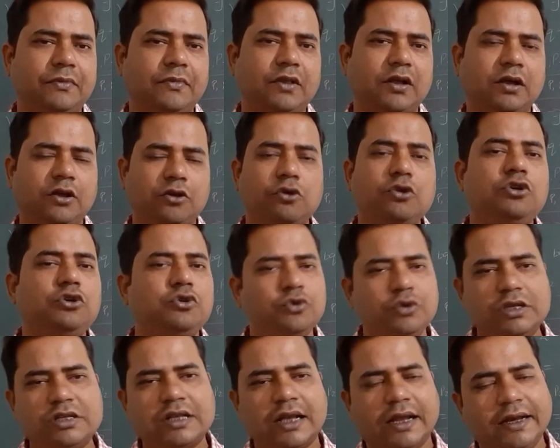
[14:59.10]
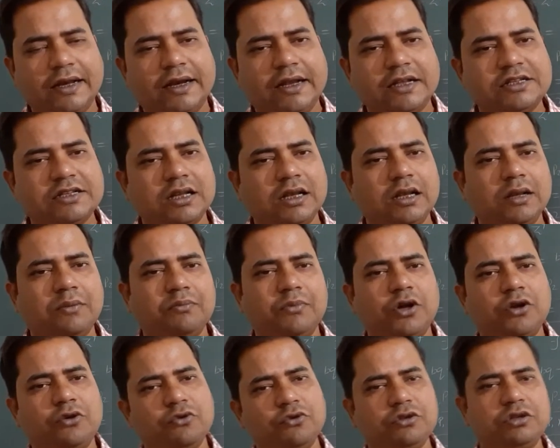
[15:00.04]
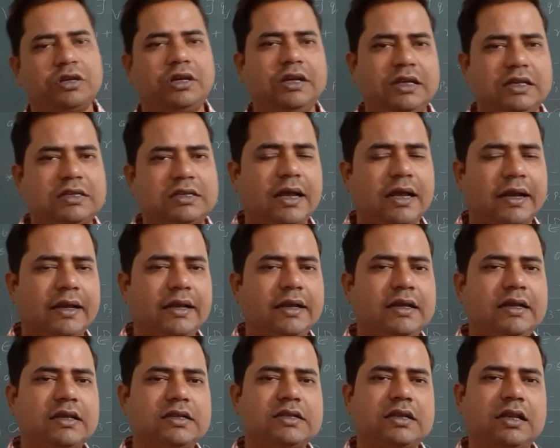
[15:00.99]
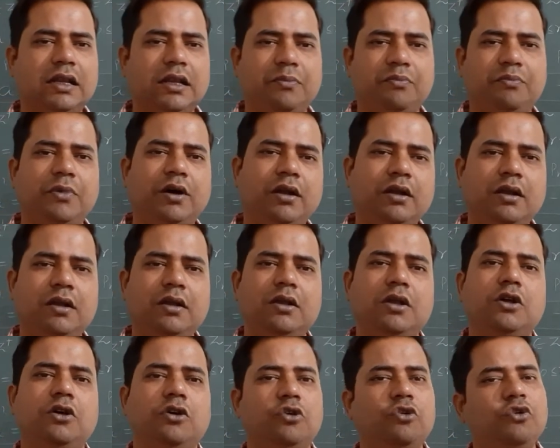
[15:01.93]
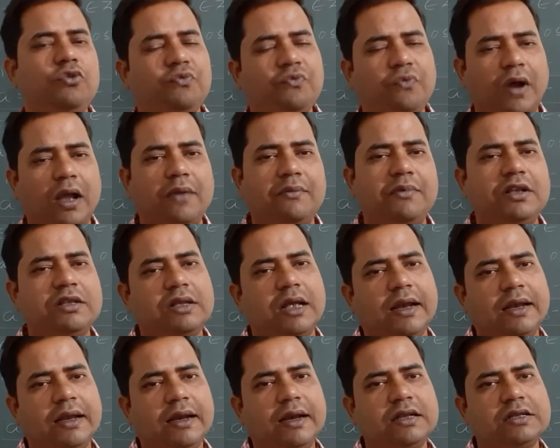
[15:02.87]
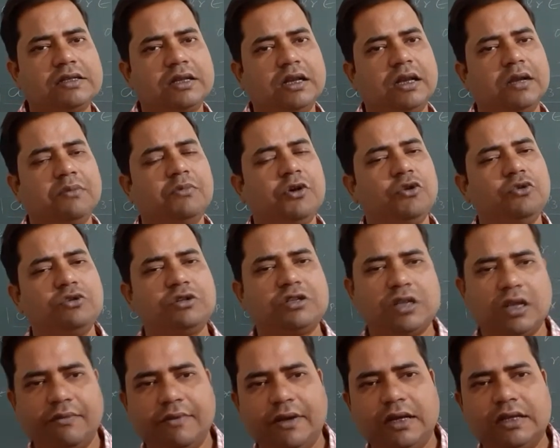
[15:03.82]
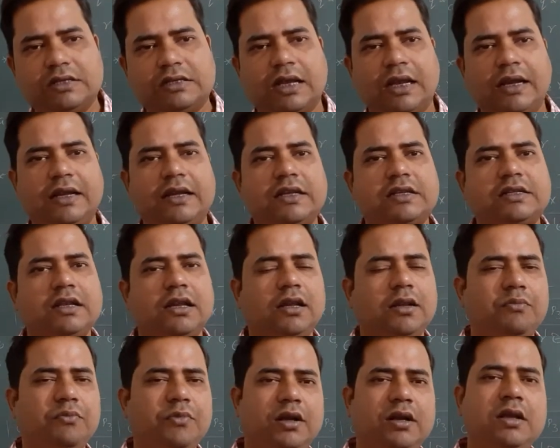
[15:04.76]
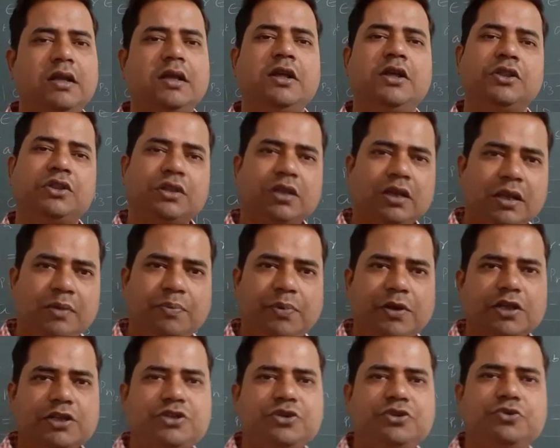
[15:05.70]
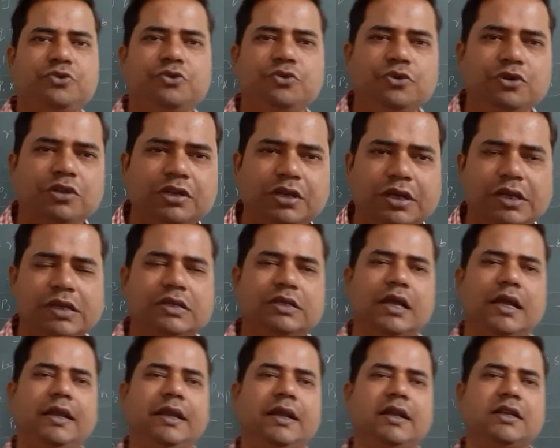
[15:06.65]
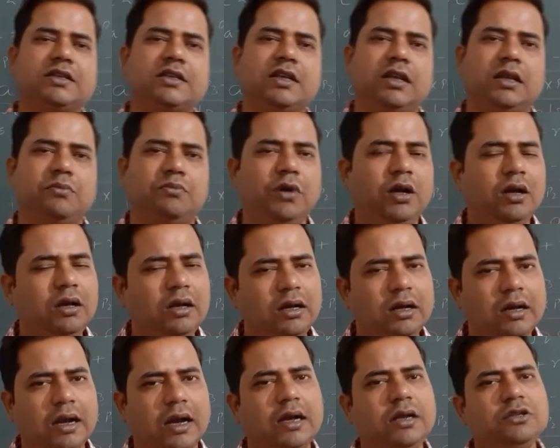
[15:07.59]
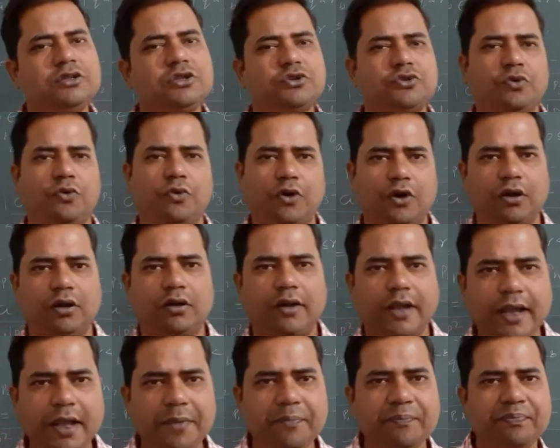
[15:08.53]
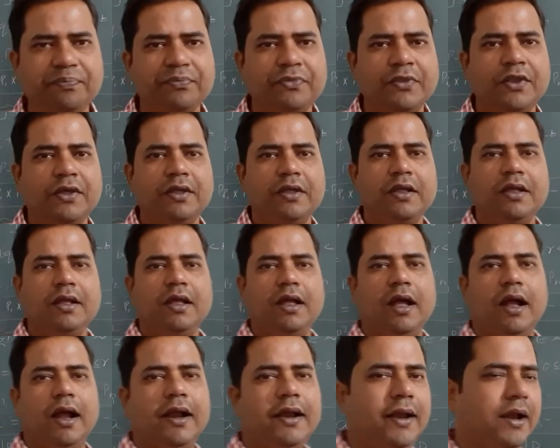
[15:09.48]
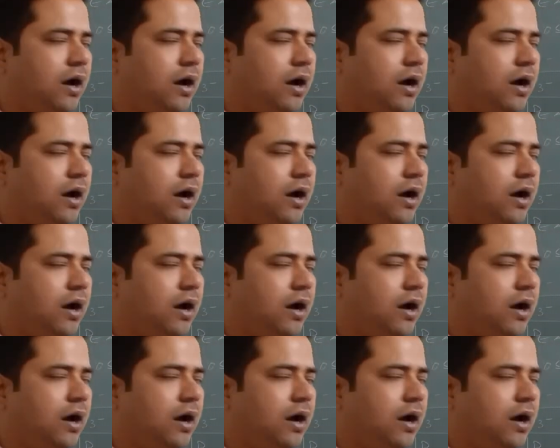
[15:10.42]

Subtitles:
root 2 is an irrational number, root 3 is irrational number, root 5 is an irrational number, root 7 is an irrational number, 3 plus 2 root 3 is an irrational number, and so on. Okay. And